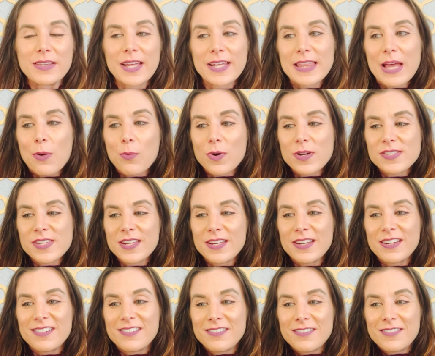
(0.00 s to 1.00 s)
Like that
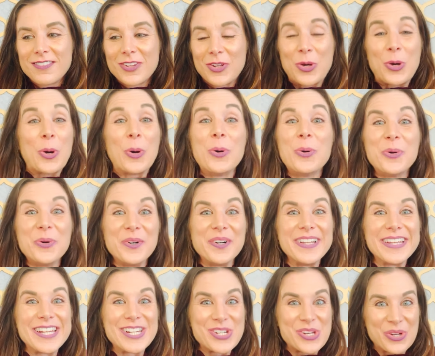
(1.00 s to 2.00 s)
wasn't
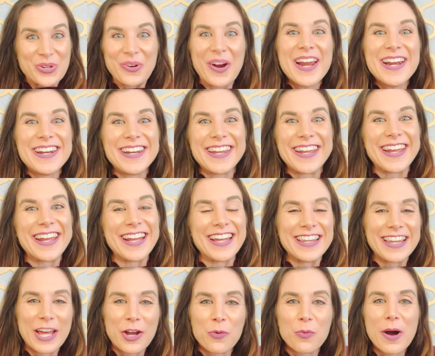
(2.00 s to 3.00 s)
cool and trending and
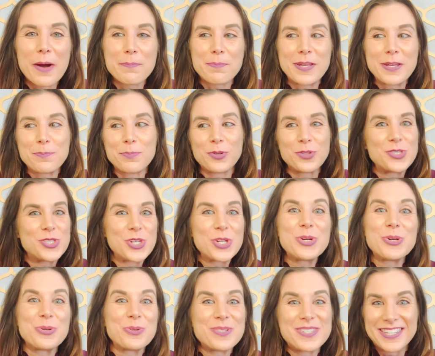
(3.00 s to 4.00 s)
like what people
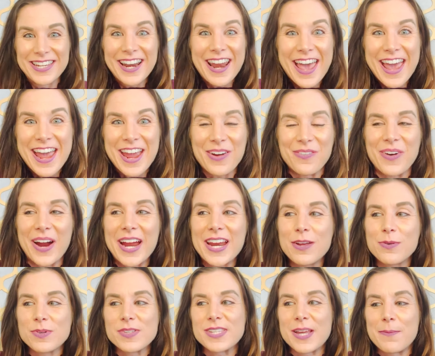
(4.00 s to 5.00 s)
do today, right?
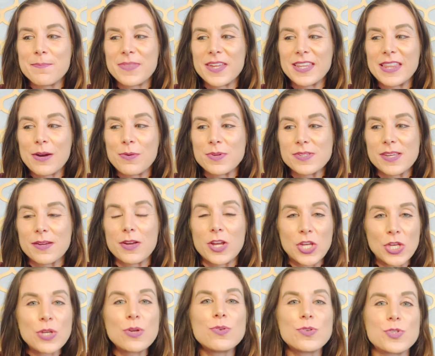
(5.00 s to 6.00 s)
It was something that was a
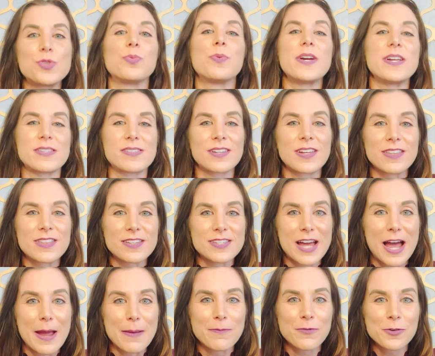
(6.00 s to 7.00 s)
huge risk at the
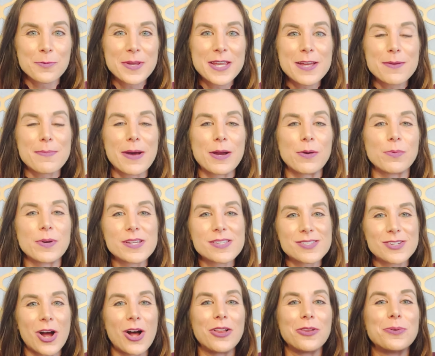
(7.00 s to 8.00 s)
time for me and my risk
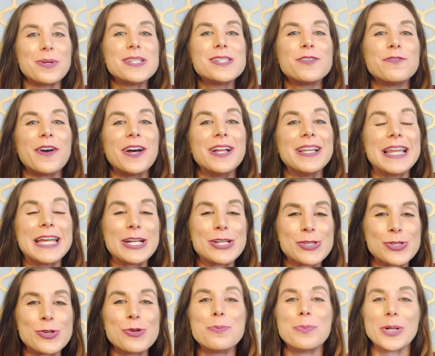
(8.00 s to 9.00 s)
tolerance felt like
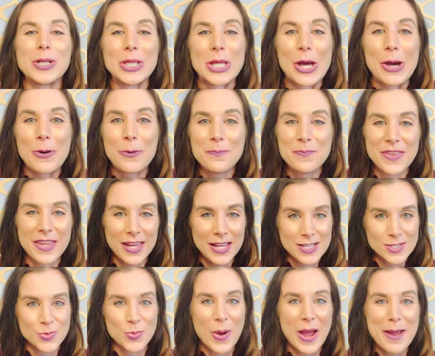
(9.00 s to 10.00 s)
super low.
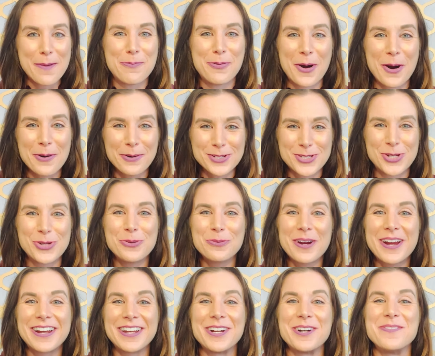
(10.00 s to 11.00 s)
Hence why I broke two
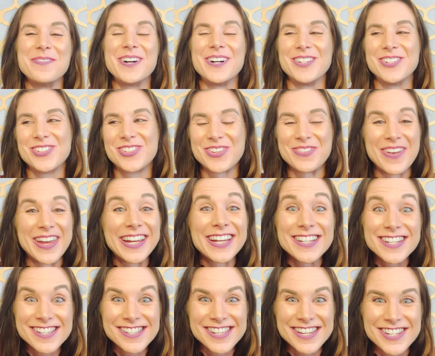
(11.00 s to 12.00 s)
radial bones to make a
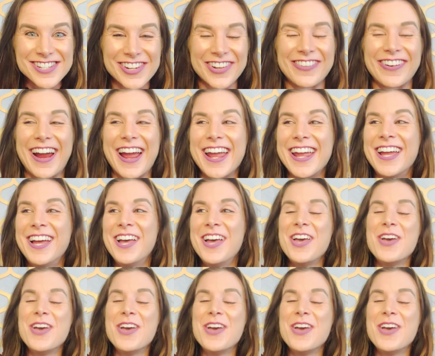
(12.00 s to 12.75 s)
decision, right?